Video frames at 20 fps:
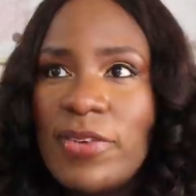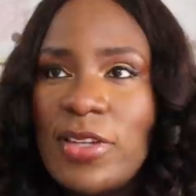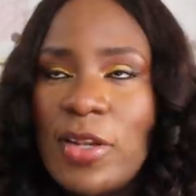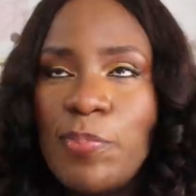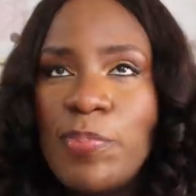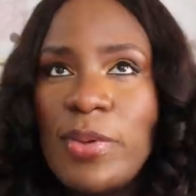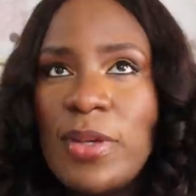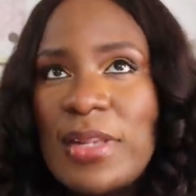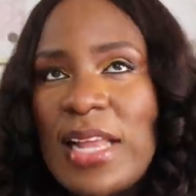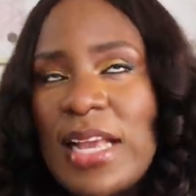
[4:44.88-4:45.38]
for
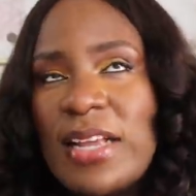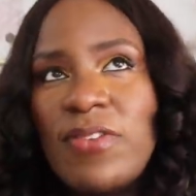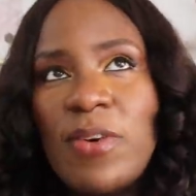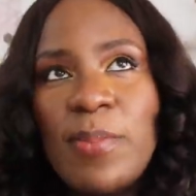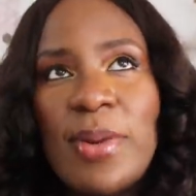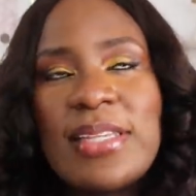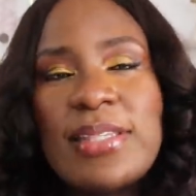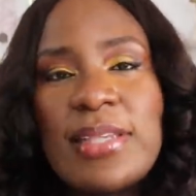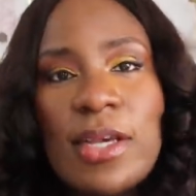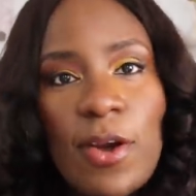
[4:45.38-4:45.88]
some people, like for
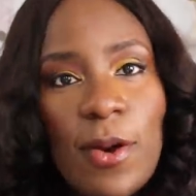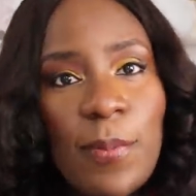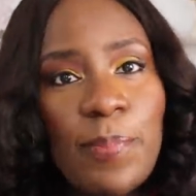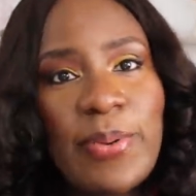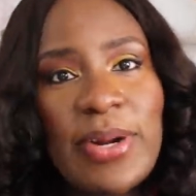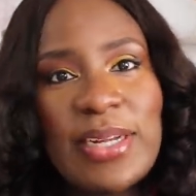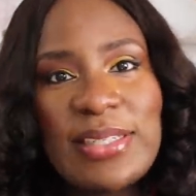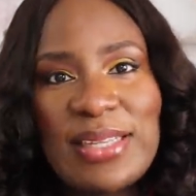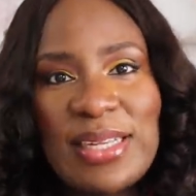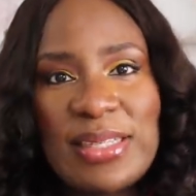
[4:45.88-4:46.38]
my second
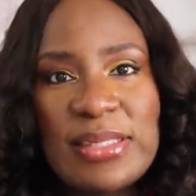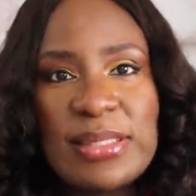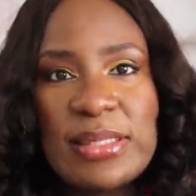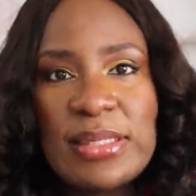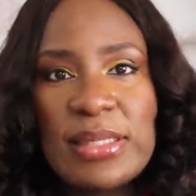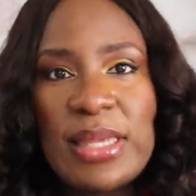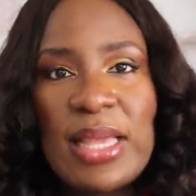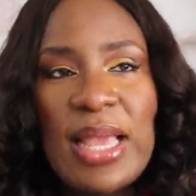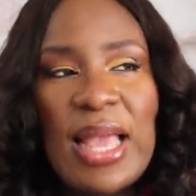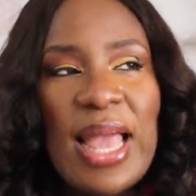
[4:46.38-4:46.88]

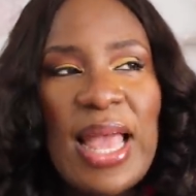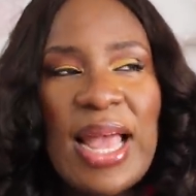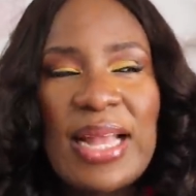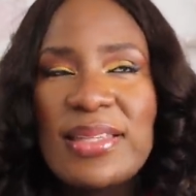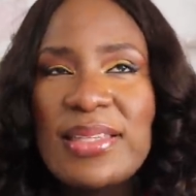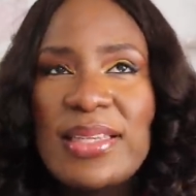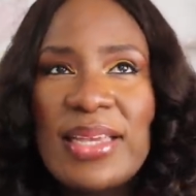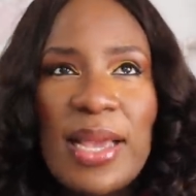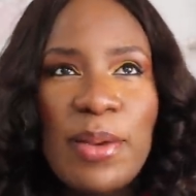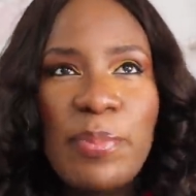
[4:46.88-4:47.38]
pregnancy, I
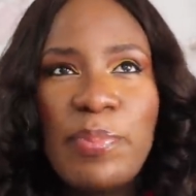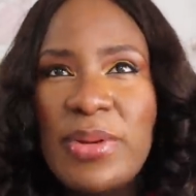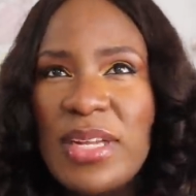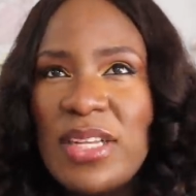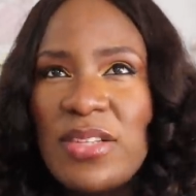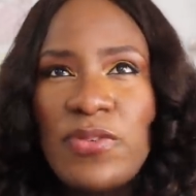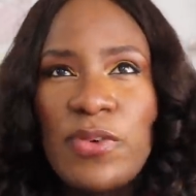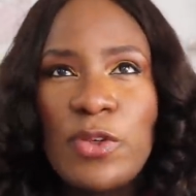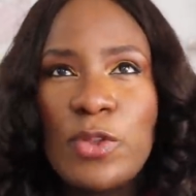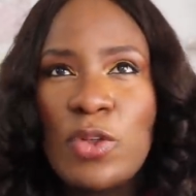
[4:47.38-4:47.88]
think I
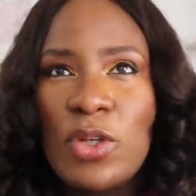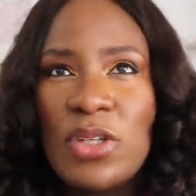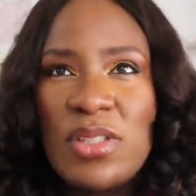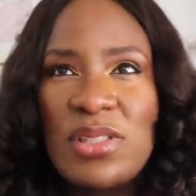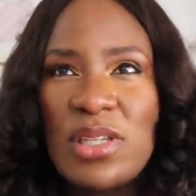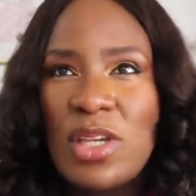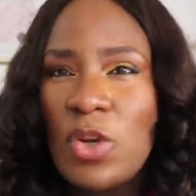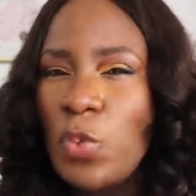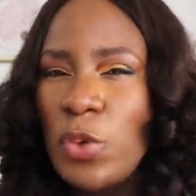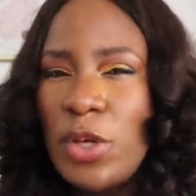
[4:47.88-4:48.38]
bled for
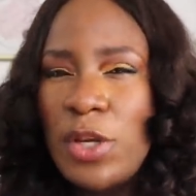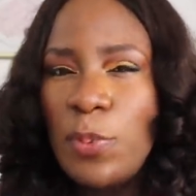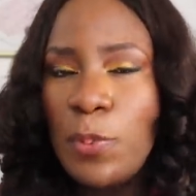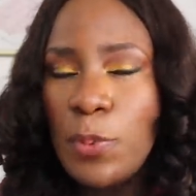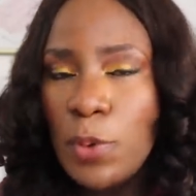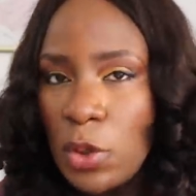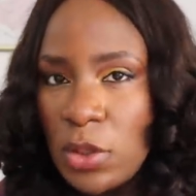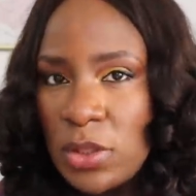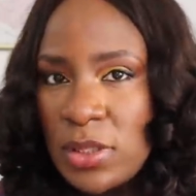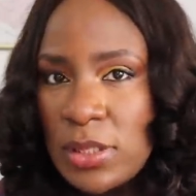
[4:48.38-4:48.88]
just a week
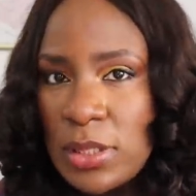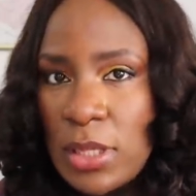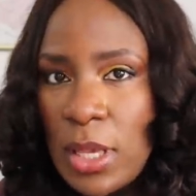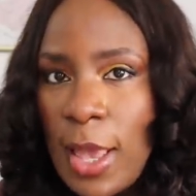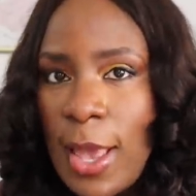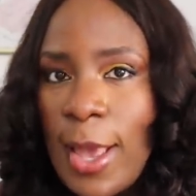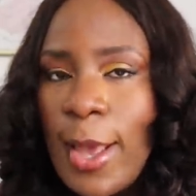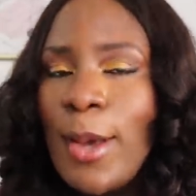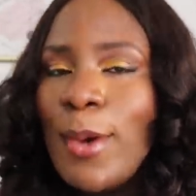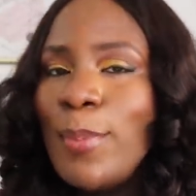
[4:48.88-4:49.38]
plus.
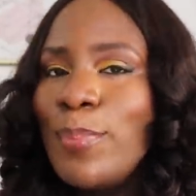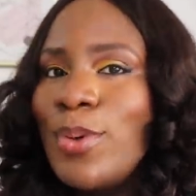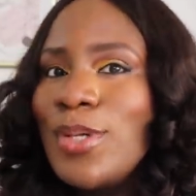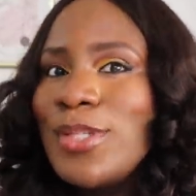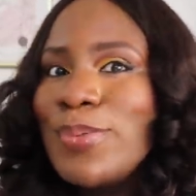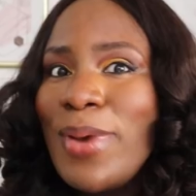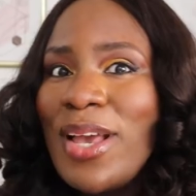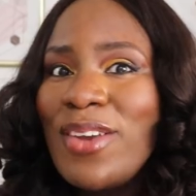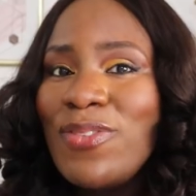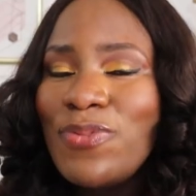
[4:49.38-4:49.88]

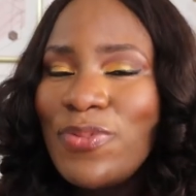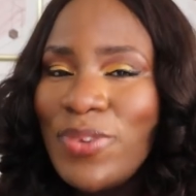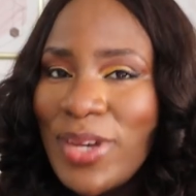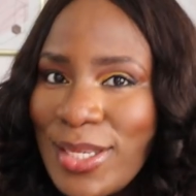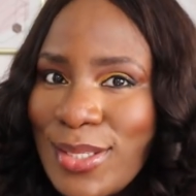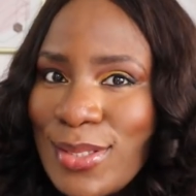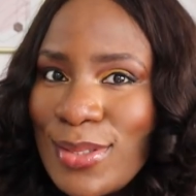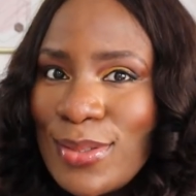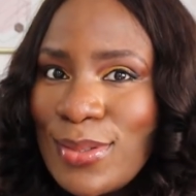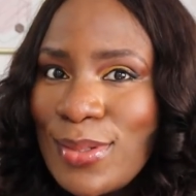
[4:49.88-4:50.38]
But my
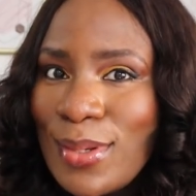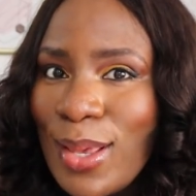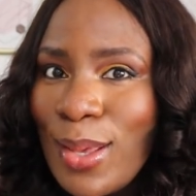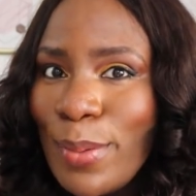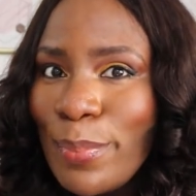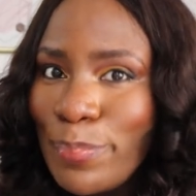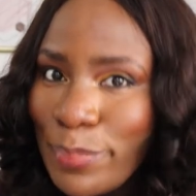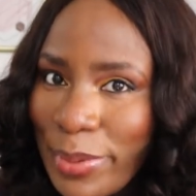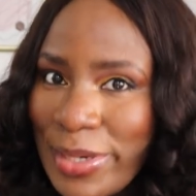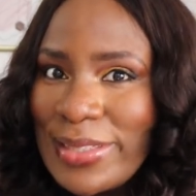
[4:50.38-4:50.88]
first
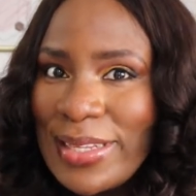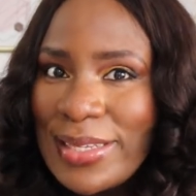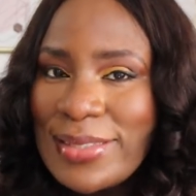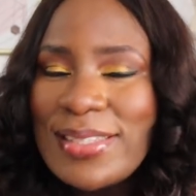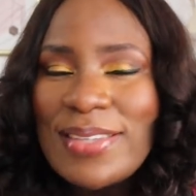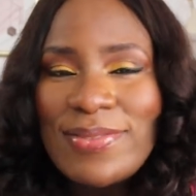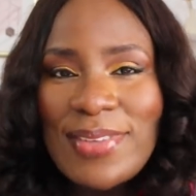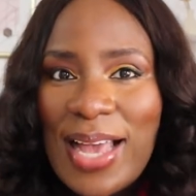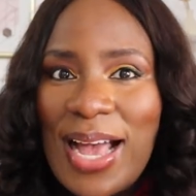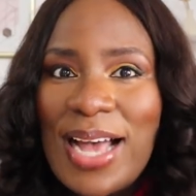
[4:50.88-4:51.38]

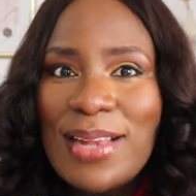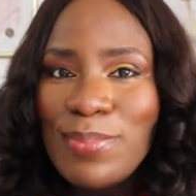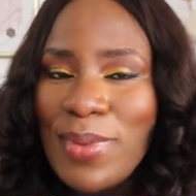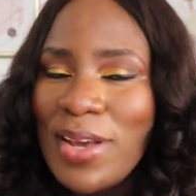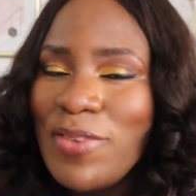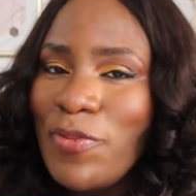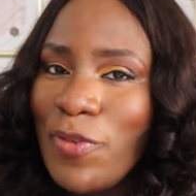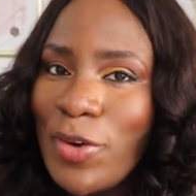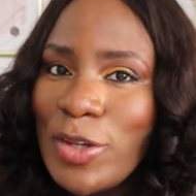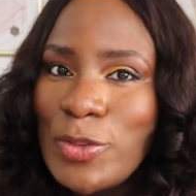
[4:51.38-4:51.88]
pregnancy, after I had
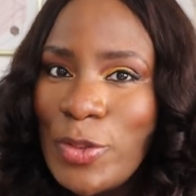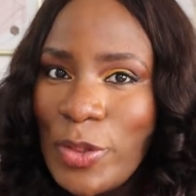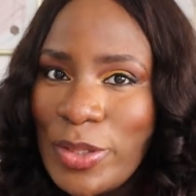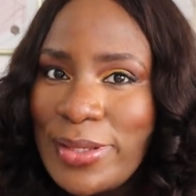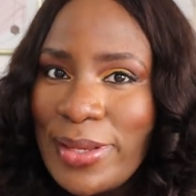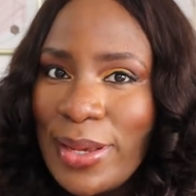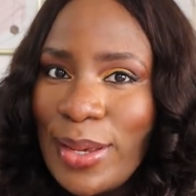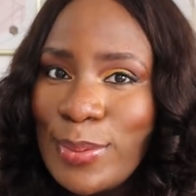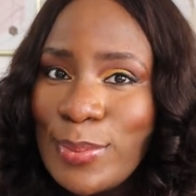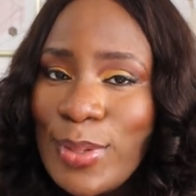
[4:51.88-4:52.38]
my first
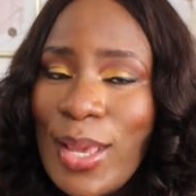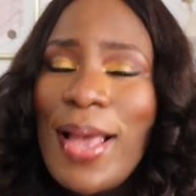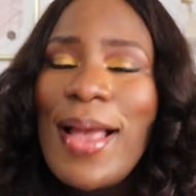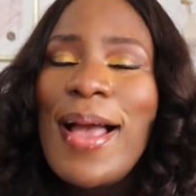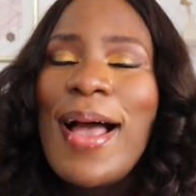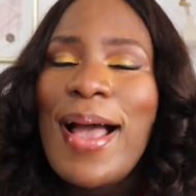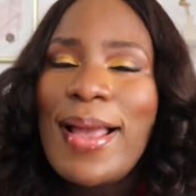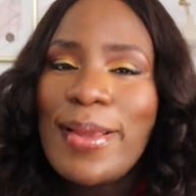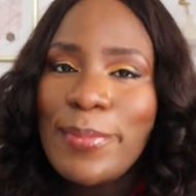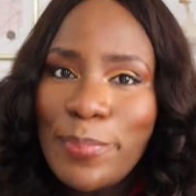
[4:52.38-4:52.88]
daughter,
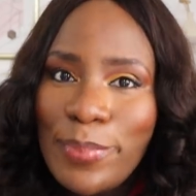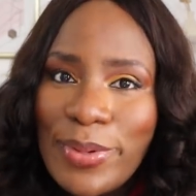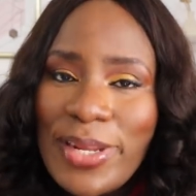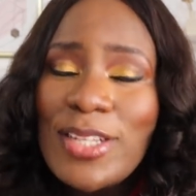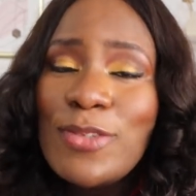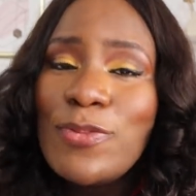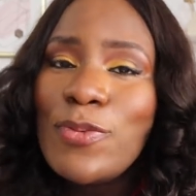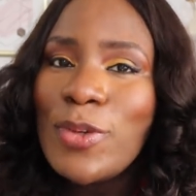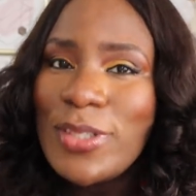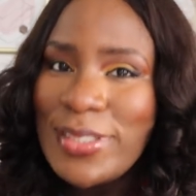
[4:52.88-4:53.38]
I
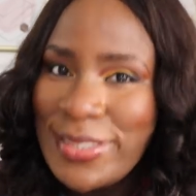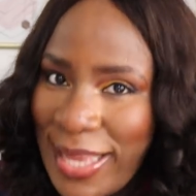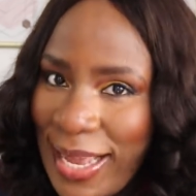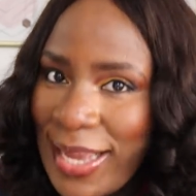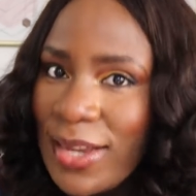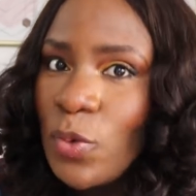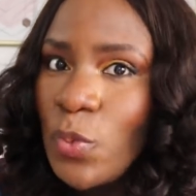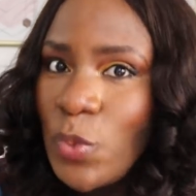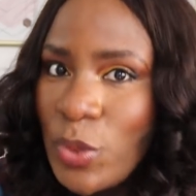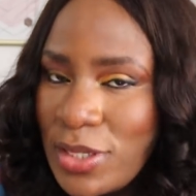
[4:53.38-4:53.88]
bled for
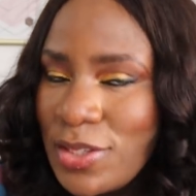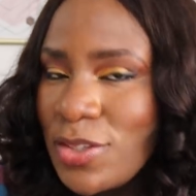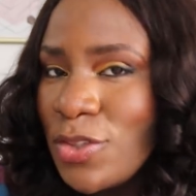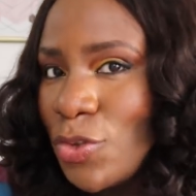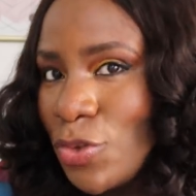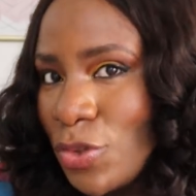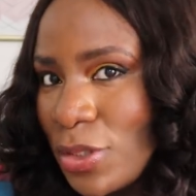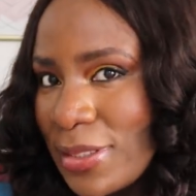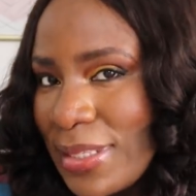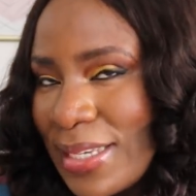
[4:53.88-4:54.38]
9 weeks
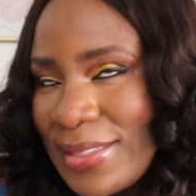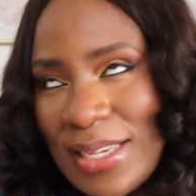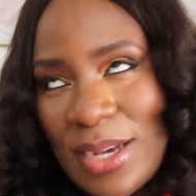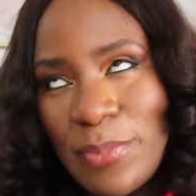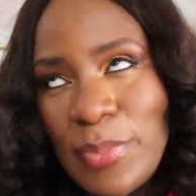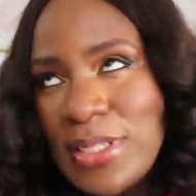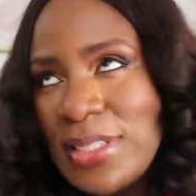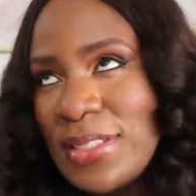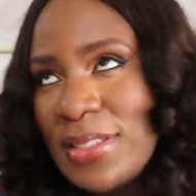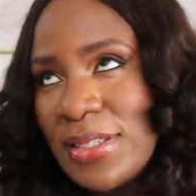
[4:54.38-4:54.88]
straight. That's how
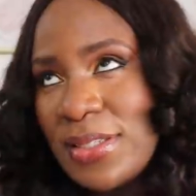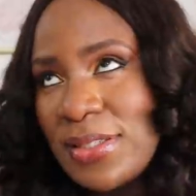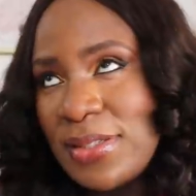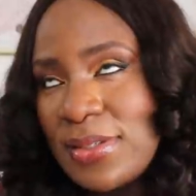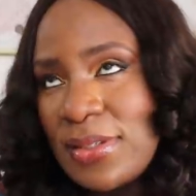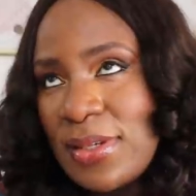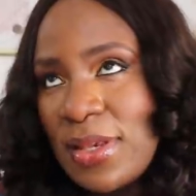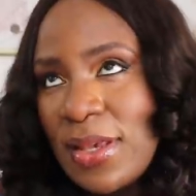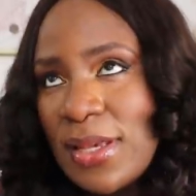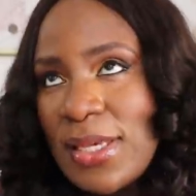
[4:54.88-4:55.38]
many
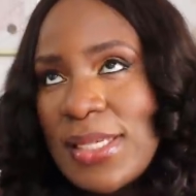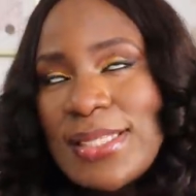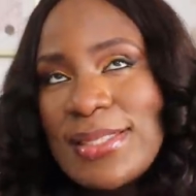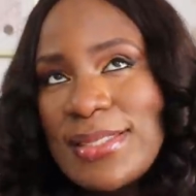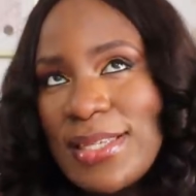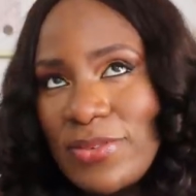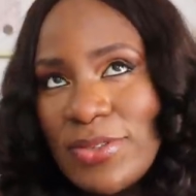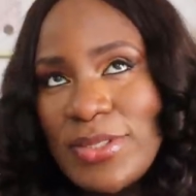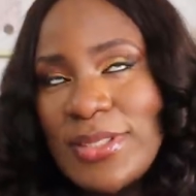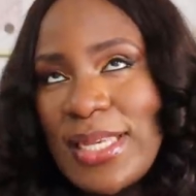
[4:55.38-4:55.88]
days?
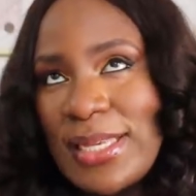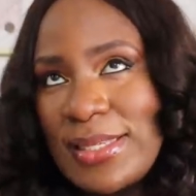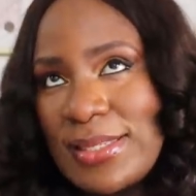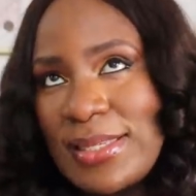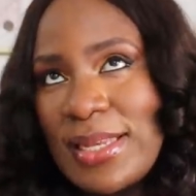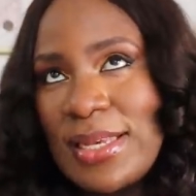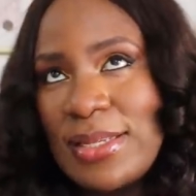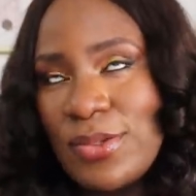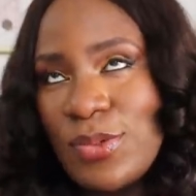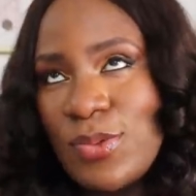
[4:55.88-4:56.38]
7 times
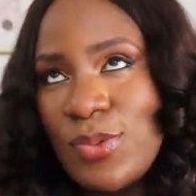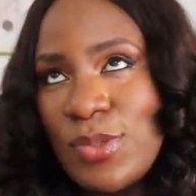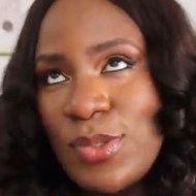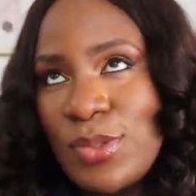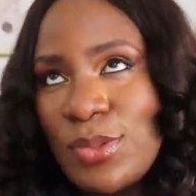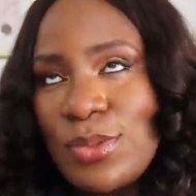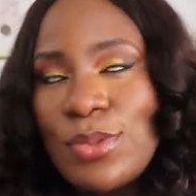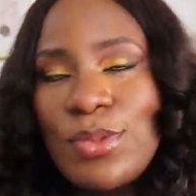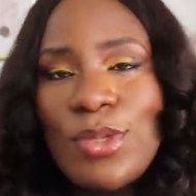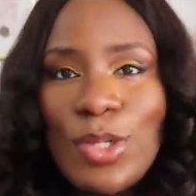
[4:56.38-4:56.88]
9 is
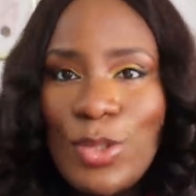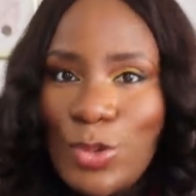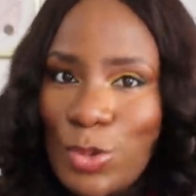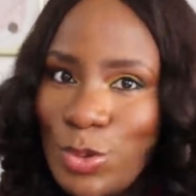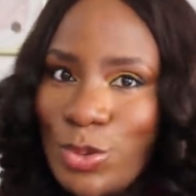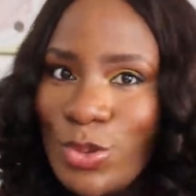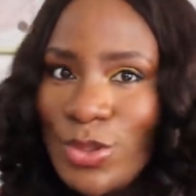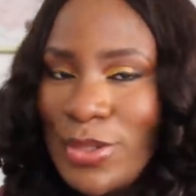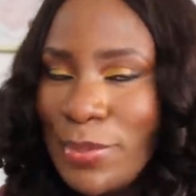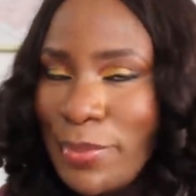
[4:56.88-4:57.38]
what?
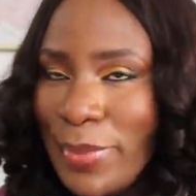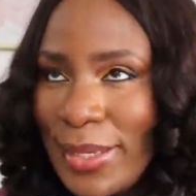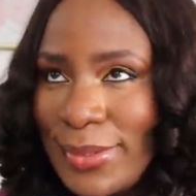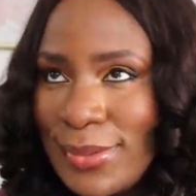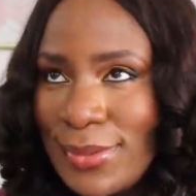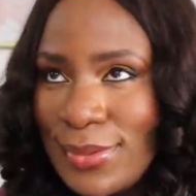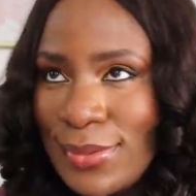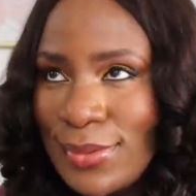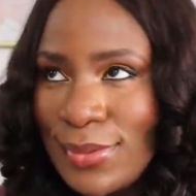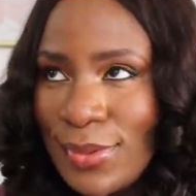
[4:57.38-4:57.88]
You do the
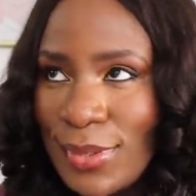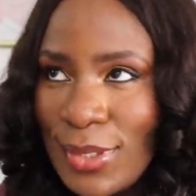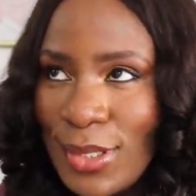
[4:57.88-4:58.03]
maths,